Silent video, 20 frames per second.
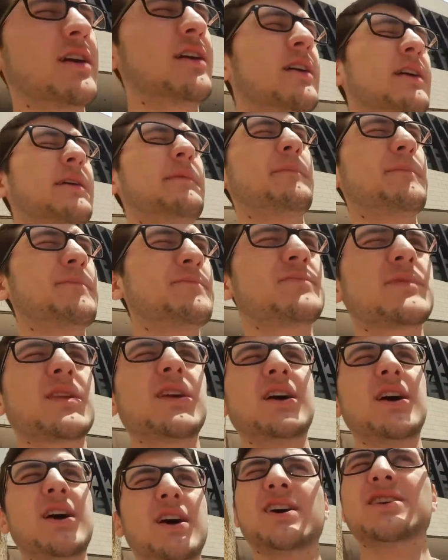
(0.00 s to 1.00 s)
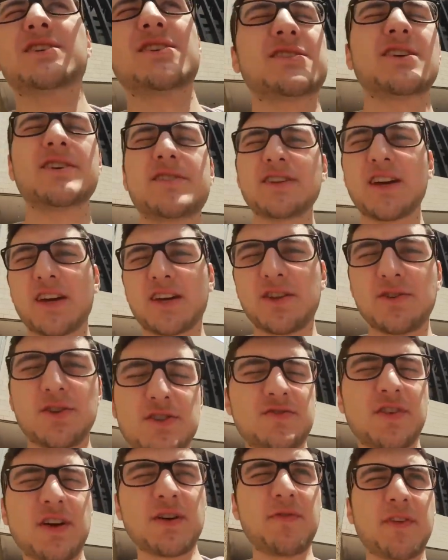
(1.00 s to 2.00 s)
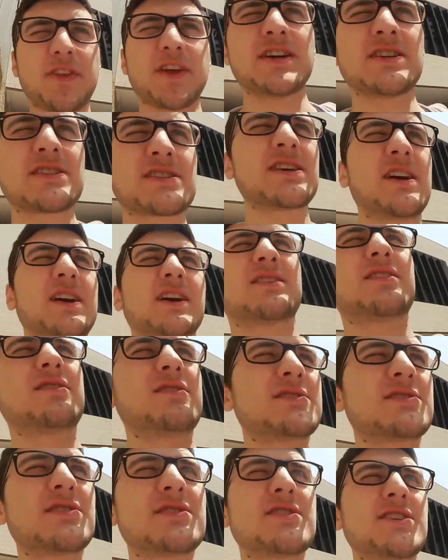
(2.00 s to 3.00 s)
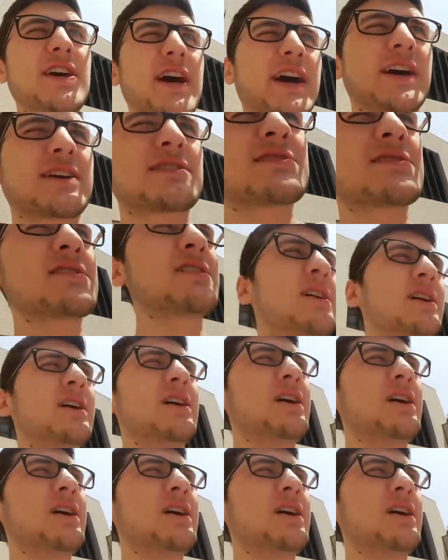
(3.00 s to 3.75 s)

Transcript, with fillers: Um, just lost like a huge flip with Ace King versus Jacks.